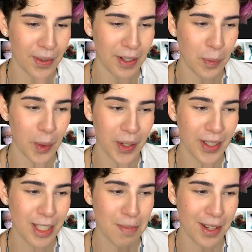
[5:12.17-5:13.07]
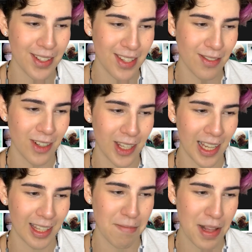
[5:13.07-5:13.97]
in words because you've got
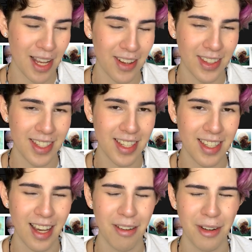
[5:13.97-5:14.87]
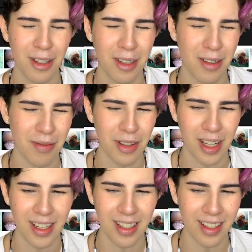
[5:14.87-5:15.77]
like the play on the CC. I forgot the term for
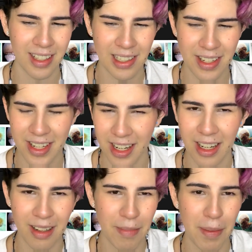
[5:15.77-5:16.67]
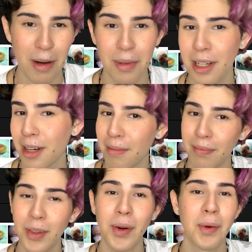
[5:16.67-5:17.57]
that. English. Yeah, maybe I'll put it up.
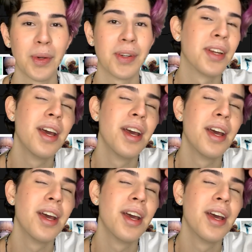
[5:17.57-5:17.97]
No, I won't.